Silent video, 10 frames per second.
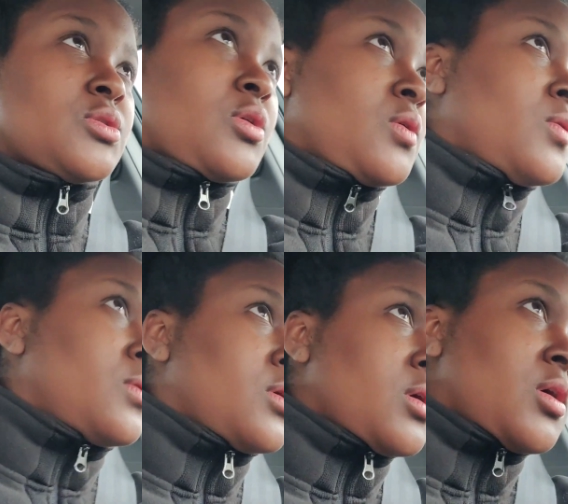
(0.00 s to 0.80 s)

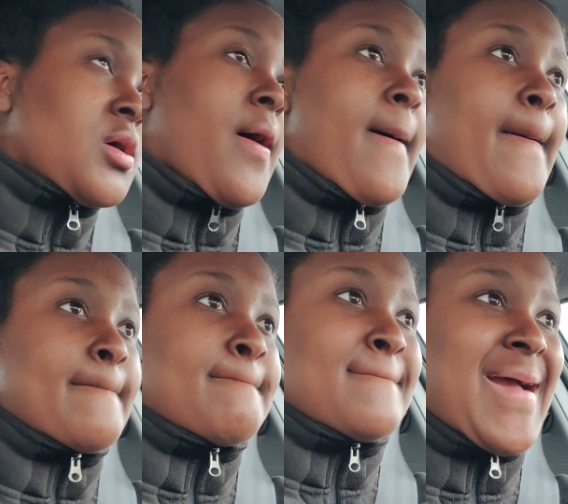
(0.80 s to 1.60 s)
so
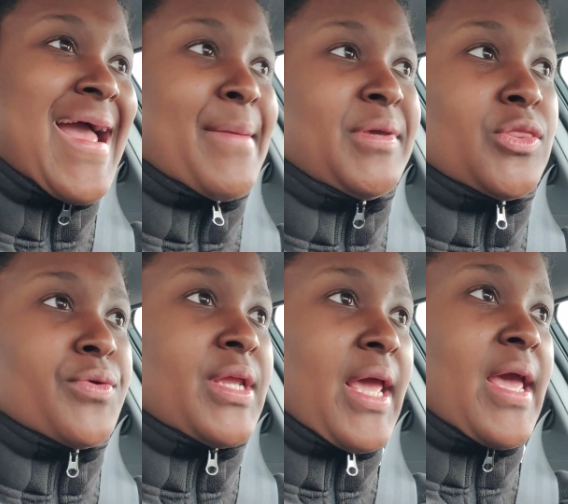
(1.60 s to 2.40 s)
um, I got me
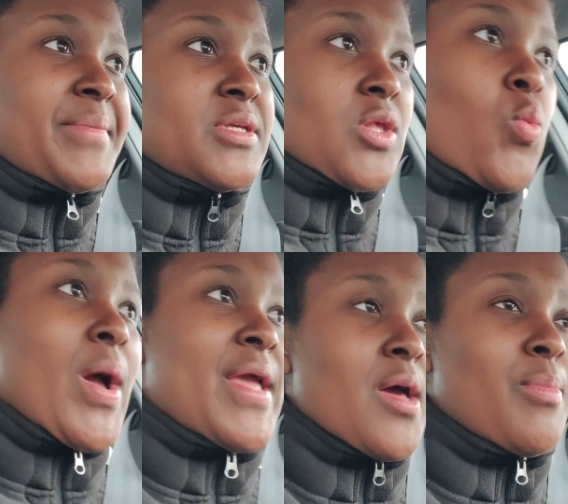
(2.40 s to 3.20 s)
three camis, a
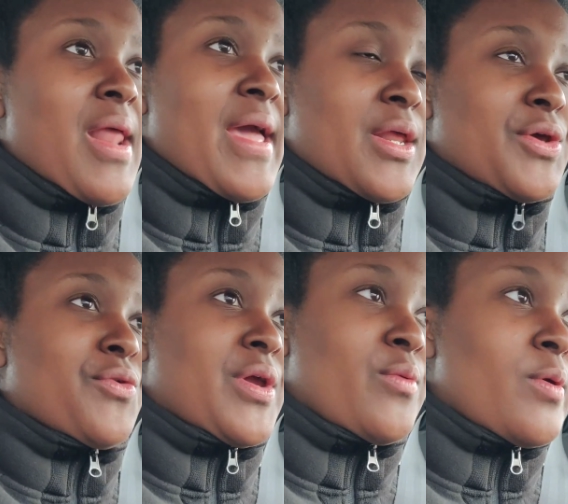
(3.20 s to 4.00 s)
white, a black, and
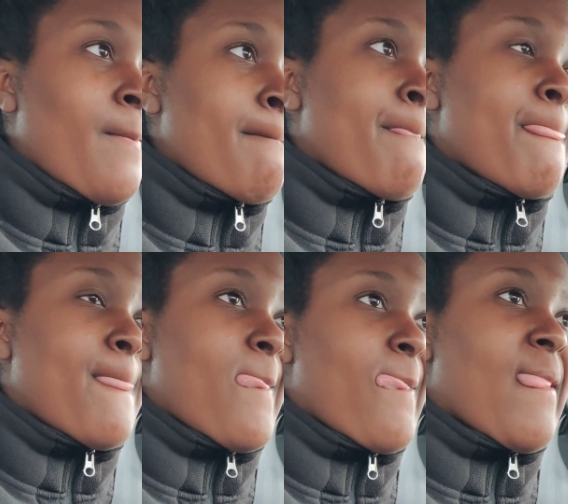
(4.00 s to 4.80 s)
a gray one.
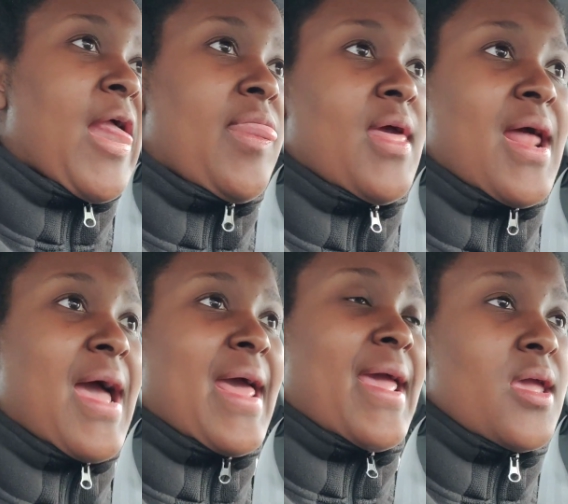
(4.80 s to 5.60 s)
And then
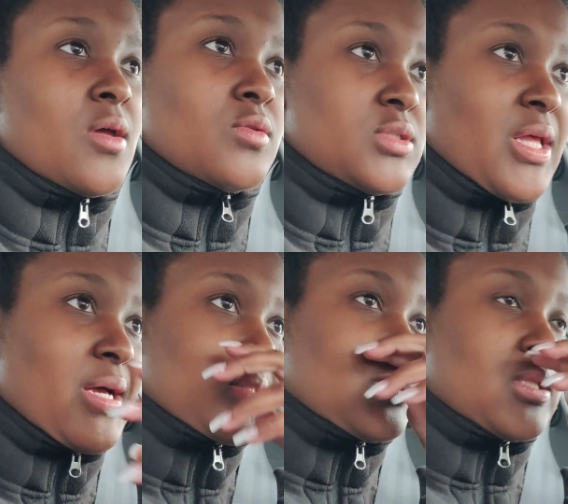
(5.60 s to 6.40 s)
I got ankle
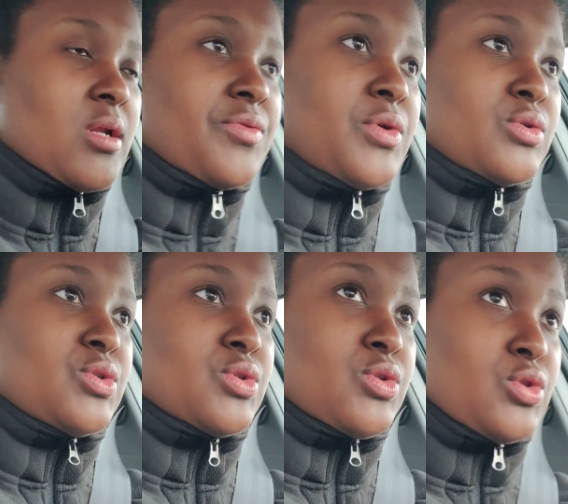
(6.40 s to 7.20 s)
socks instead of no
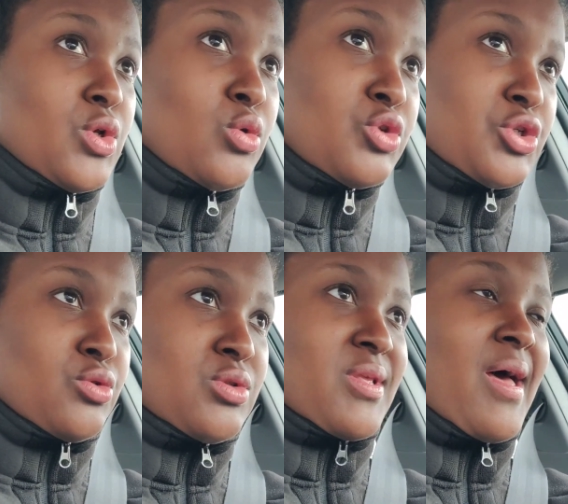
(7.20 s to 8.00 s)
no
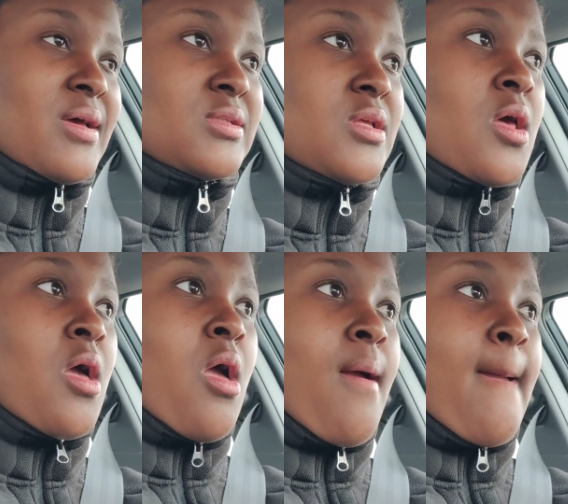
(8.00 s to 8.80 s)
show socks
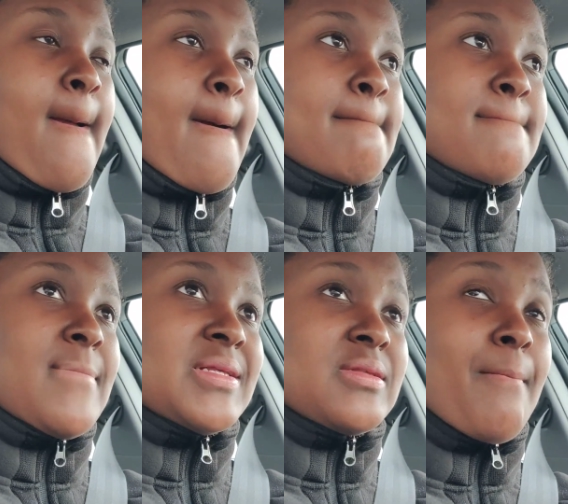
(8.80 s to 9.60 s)

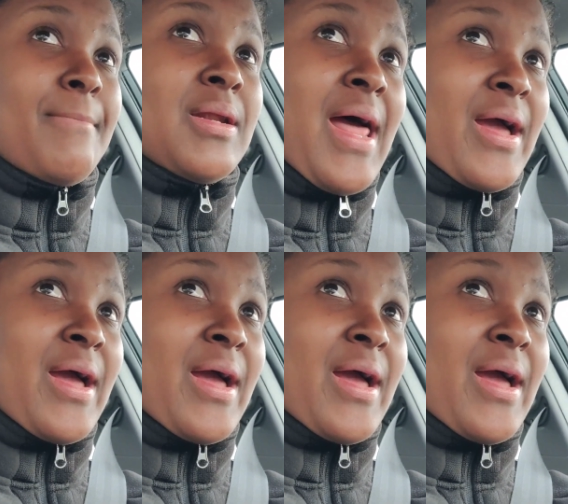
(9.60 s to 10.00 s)
um, some